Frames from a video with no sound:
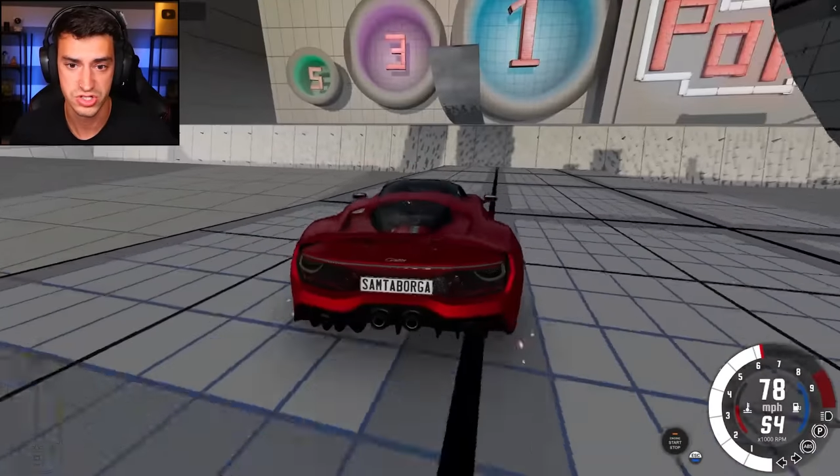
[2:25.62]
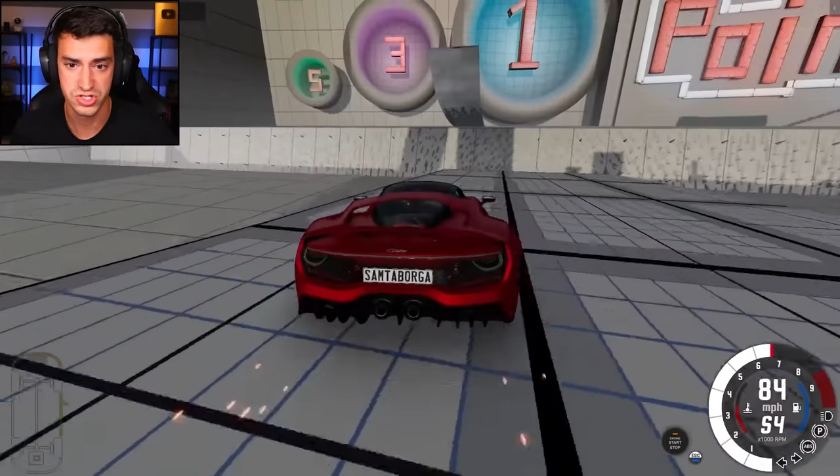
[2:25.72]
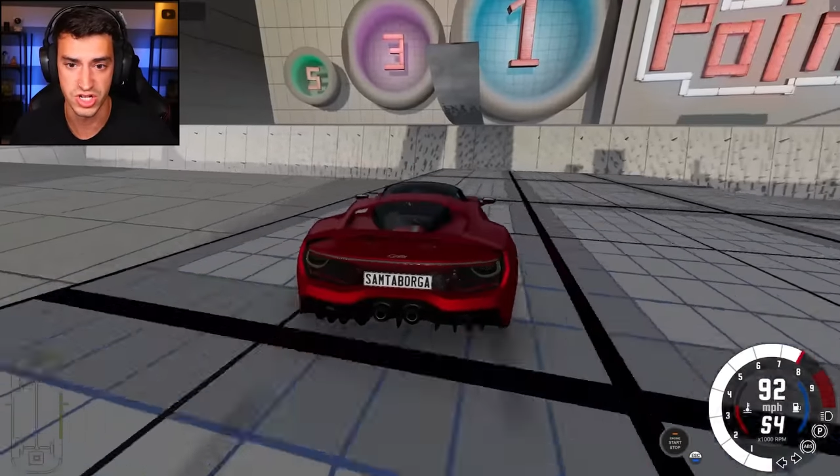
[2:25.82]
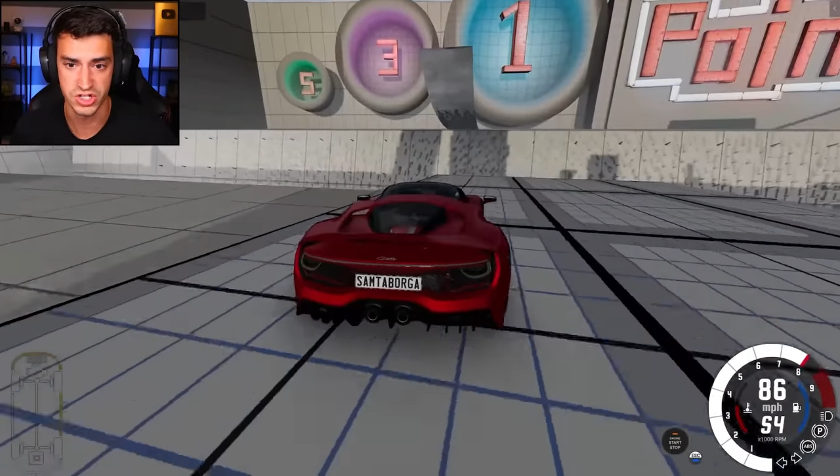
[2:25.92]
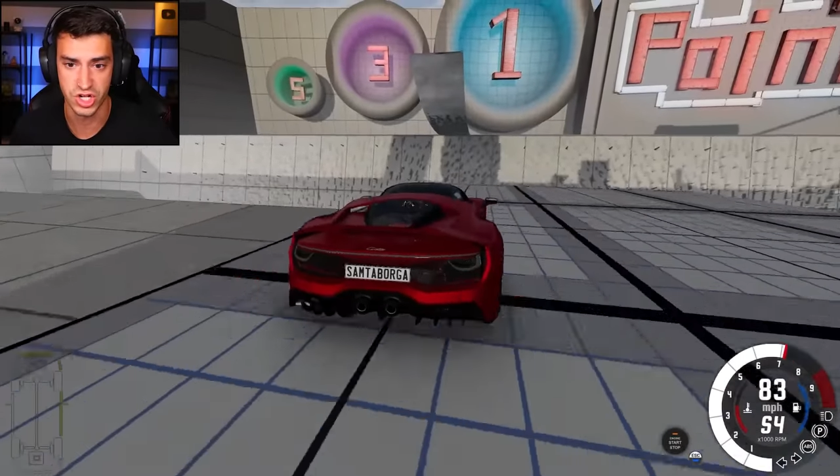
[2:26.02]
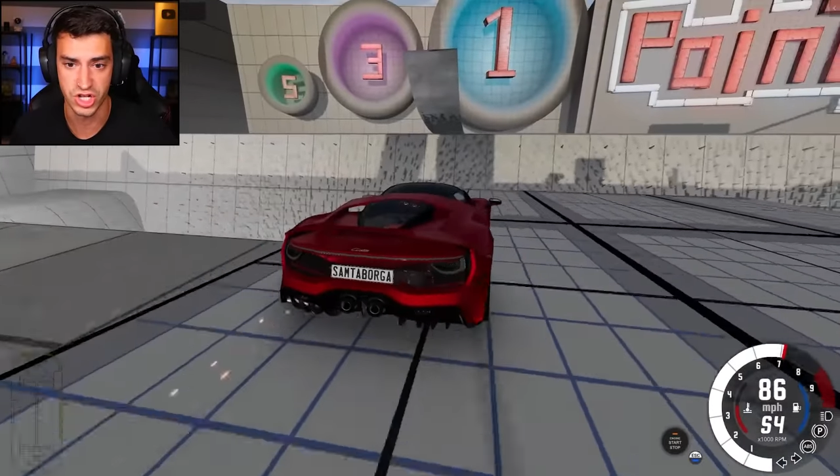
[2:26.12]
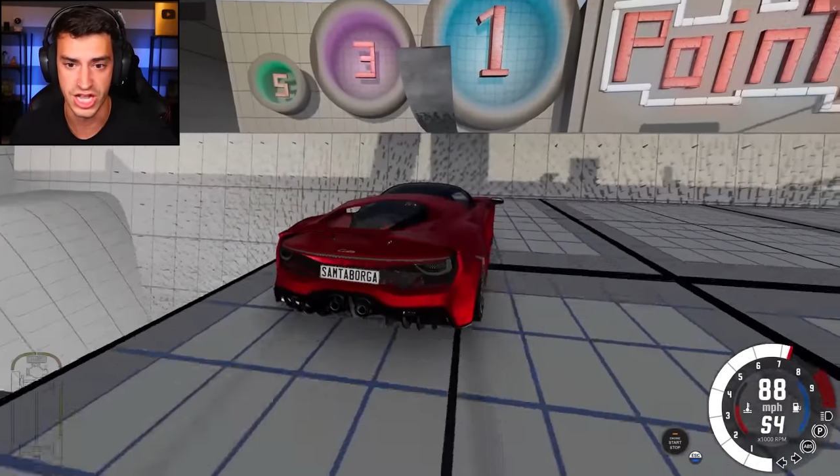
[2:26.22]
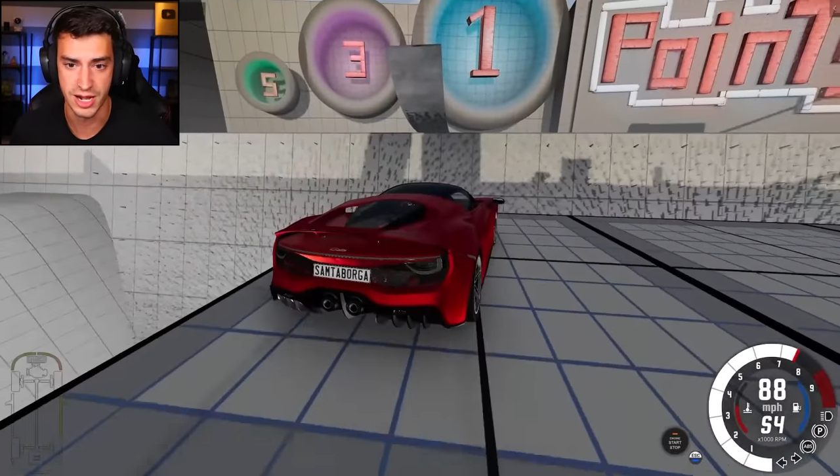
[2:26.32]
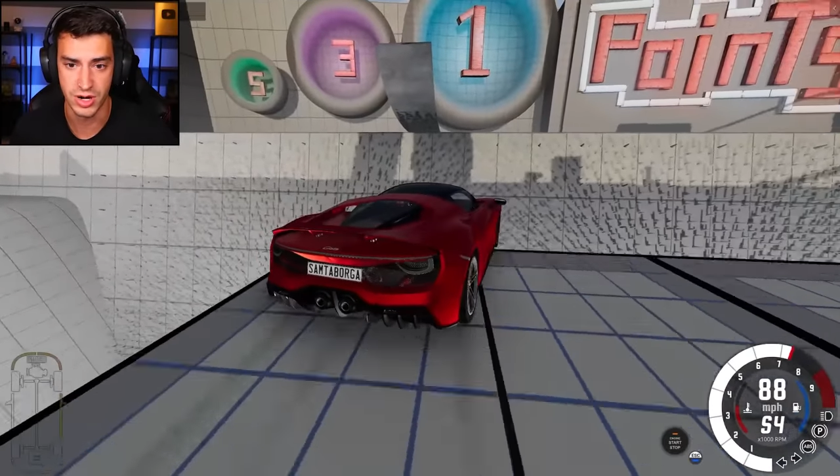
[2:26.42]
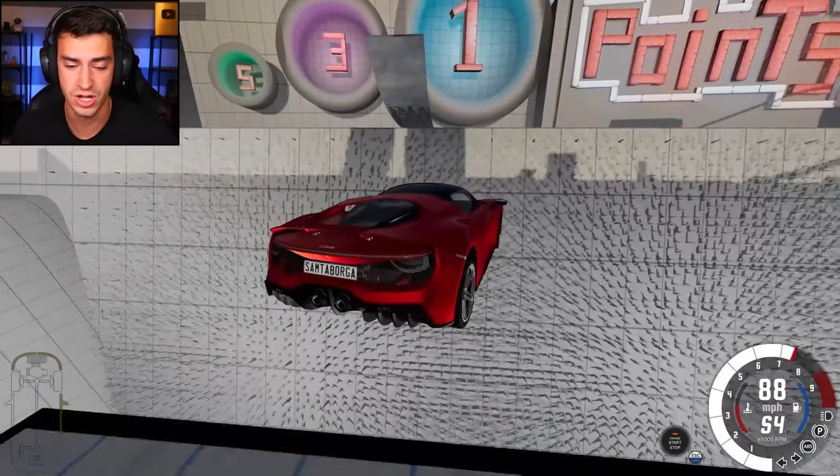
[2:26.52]
Such a good
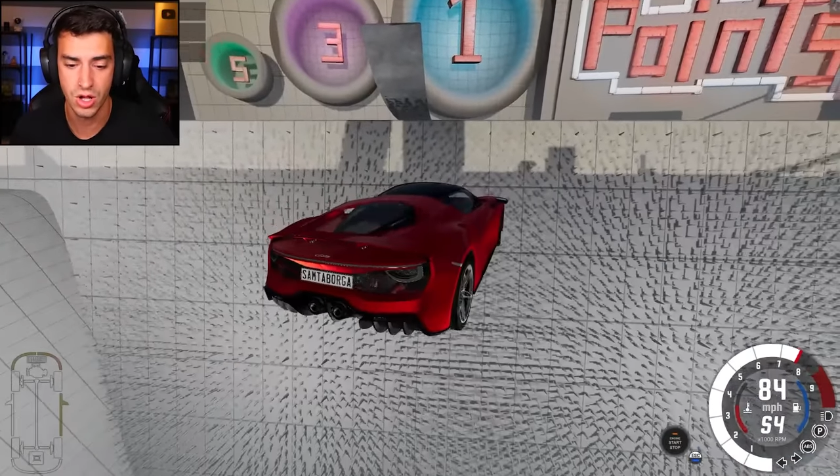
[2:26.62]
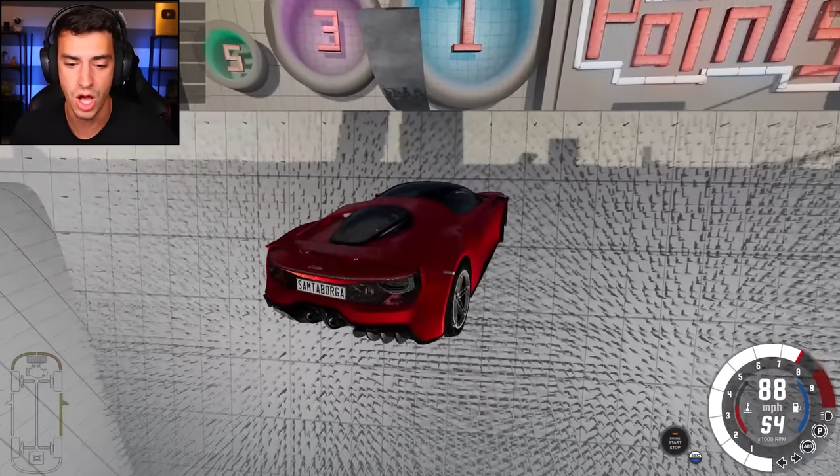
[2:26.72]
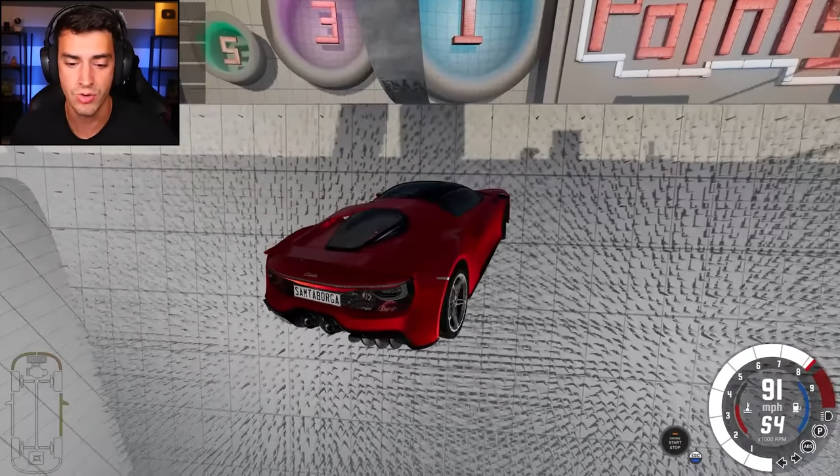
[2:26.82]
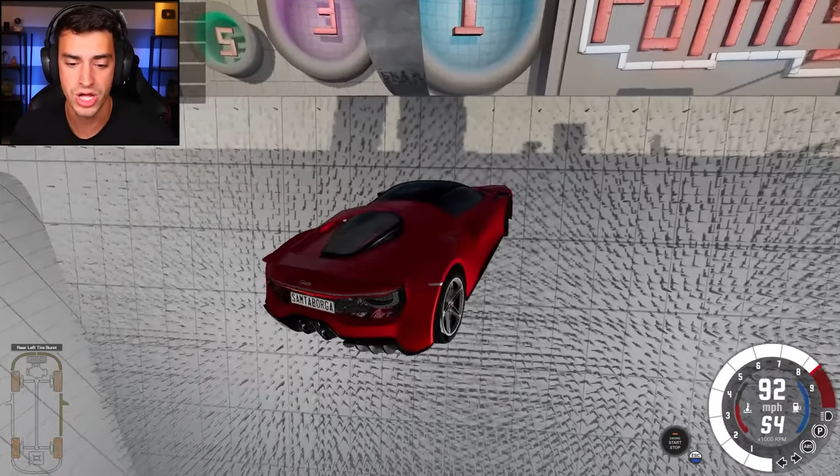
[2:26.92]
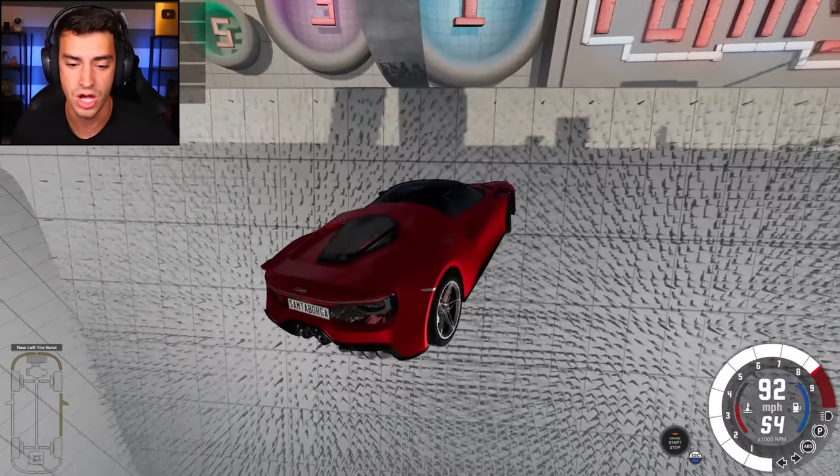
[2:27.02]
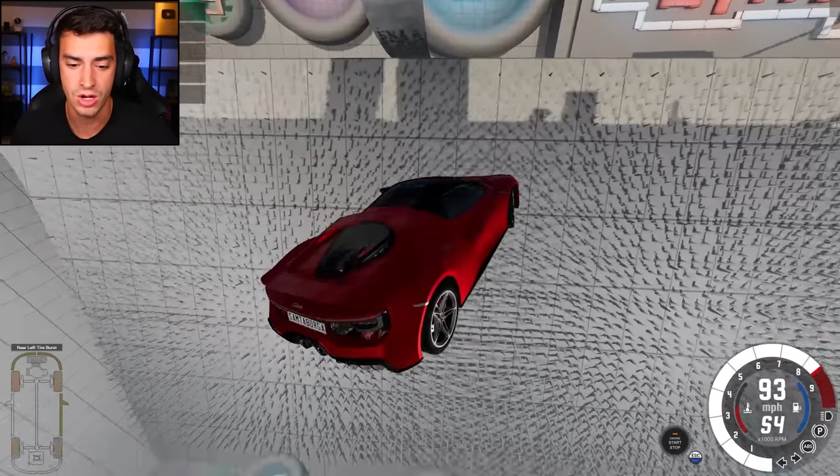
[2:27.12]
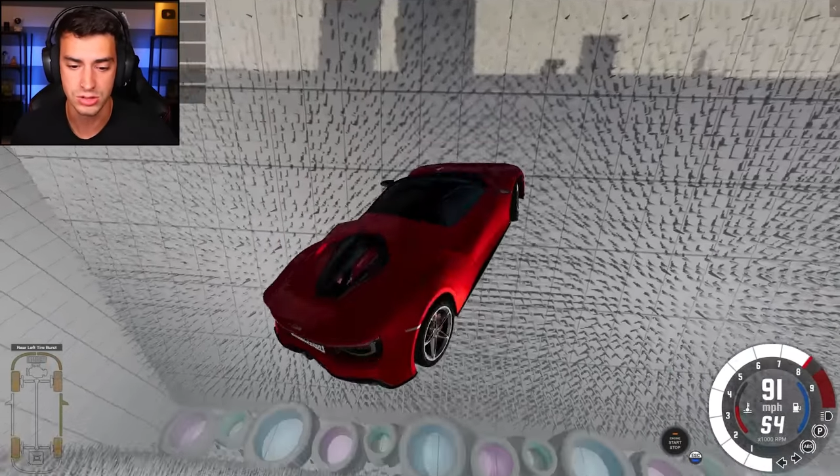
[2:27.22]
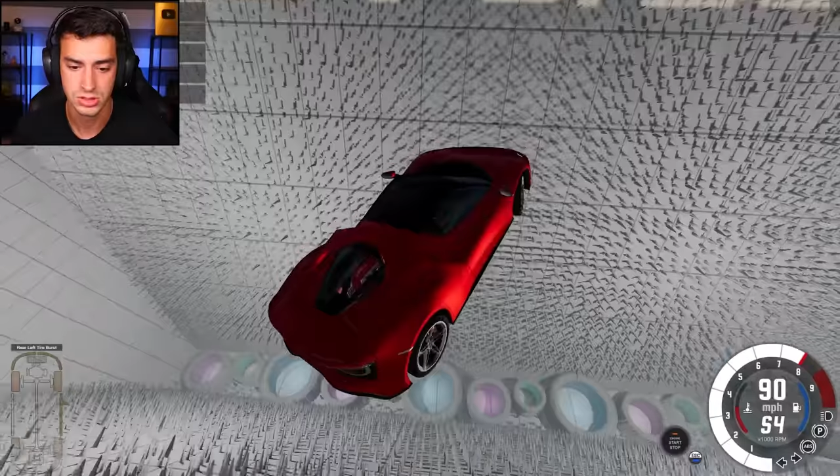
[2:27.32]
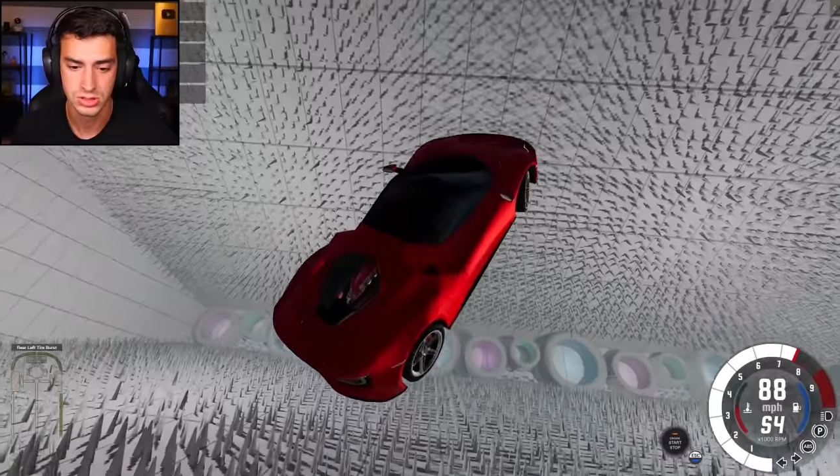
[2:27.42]
camera angle, oh no.